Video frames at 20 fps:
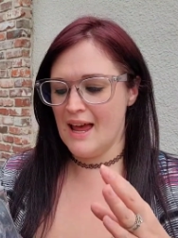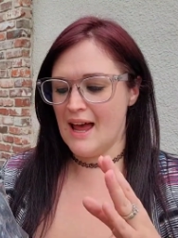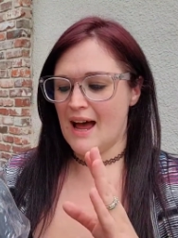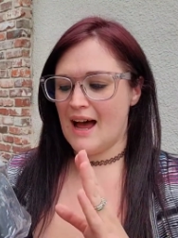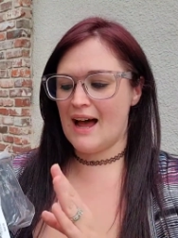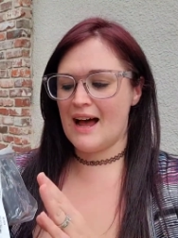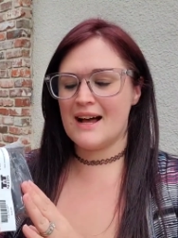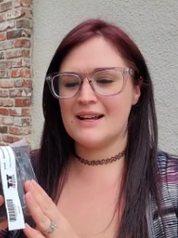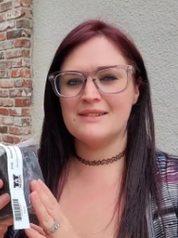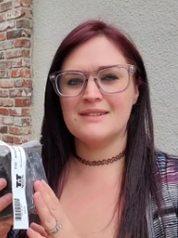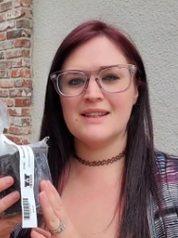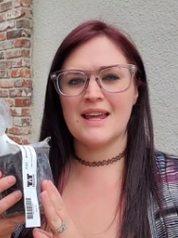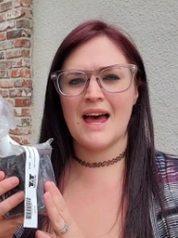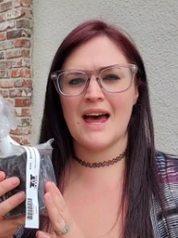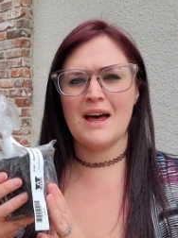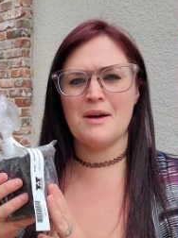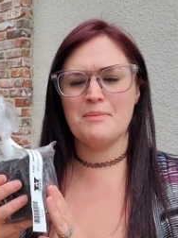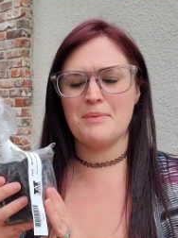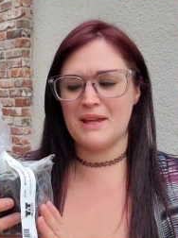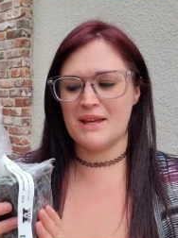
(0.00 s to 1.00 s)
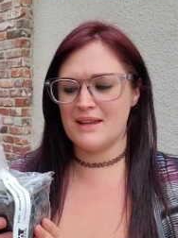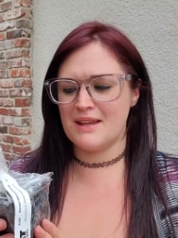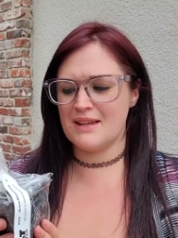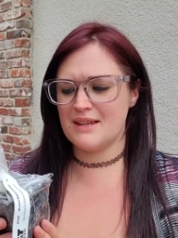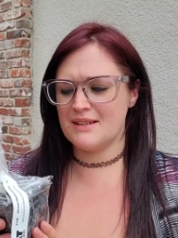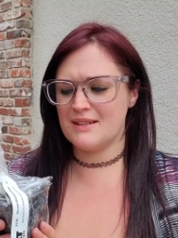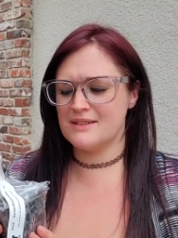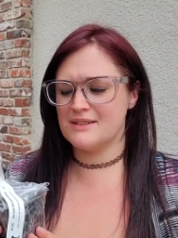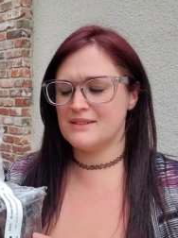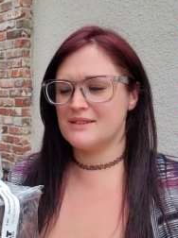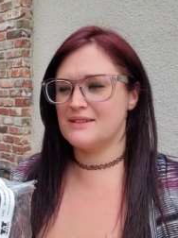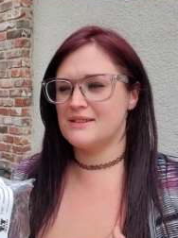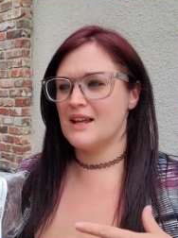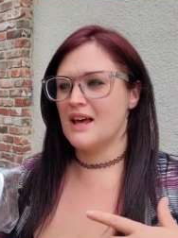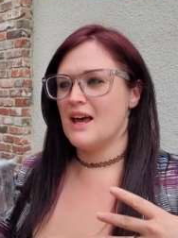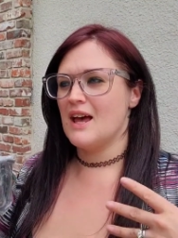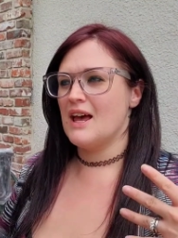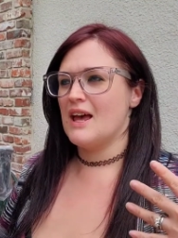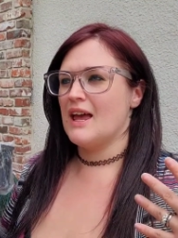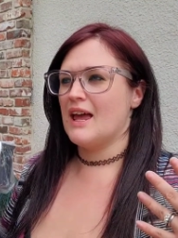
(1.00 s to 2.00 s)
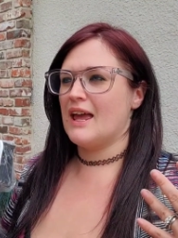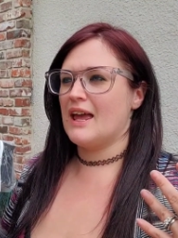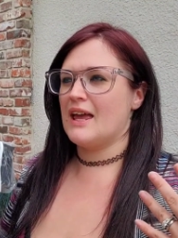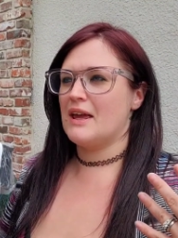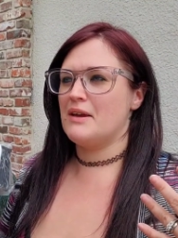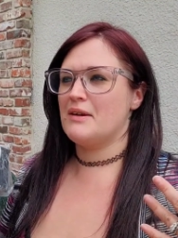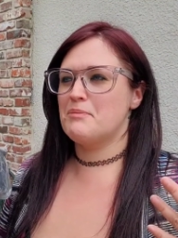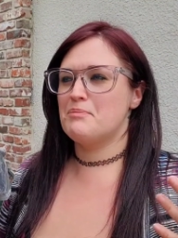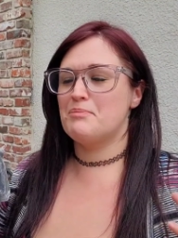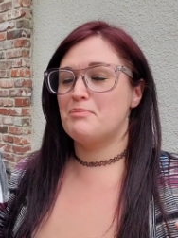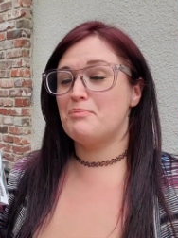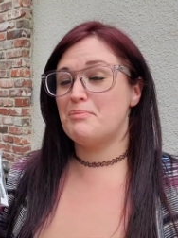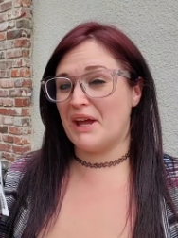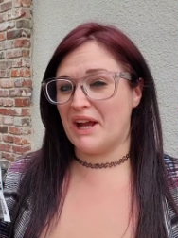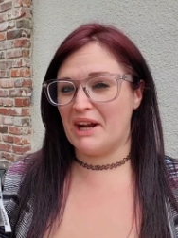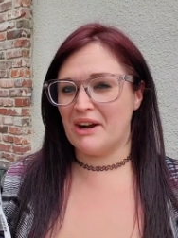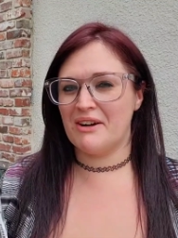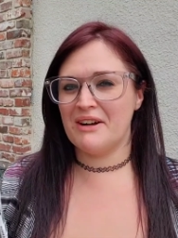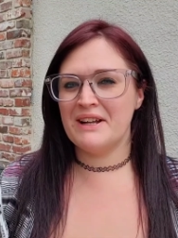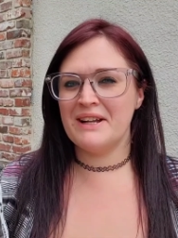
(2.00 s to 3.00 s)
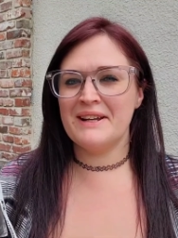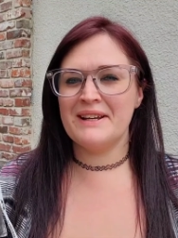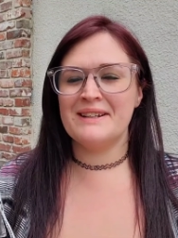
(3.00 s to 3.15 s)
A Haskap is a berry,